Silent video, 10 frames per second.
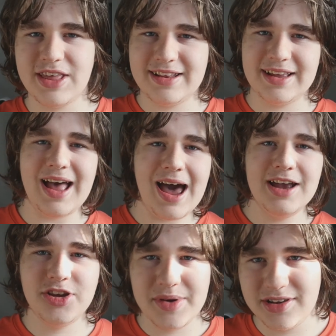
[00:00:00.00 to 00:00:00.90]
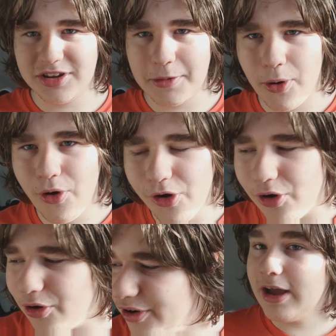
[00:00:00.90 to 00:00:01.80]
there to guide you into the
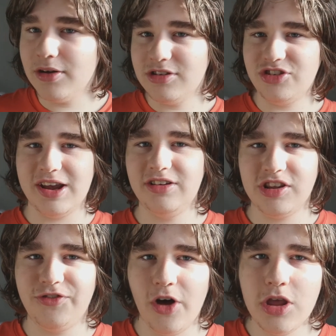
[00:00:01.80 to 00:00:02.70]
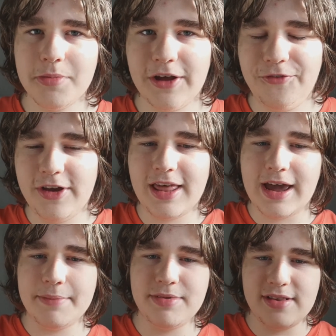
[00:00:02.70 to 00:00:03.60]
port. I go to change the volume and I feel
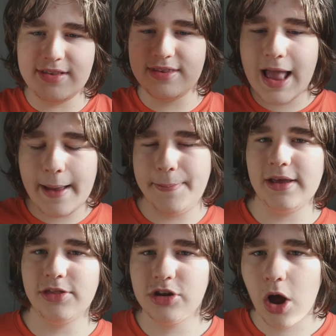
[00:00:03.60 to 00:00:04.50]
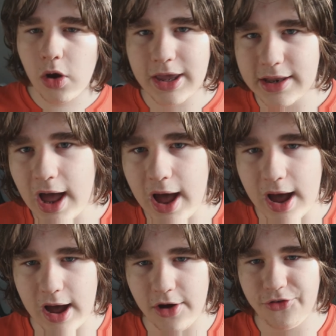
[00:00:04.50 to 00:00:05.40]
like I'm snapping the dock in
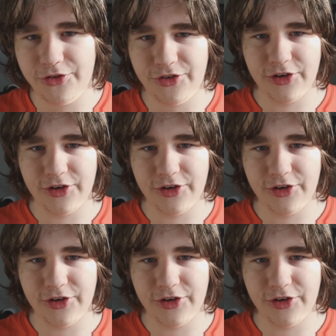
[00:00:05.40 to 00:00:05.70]
half.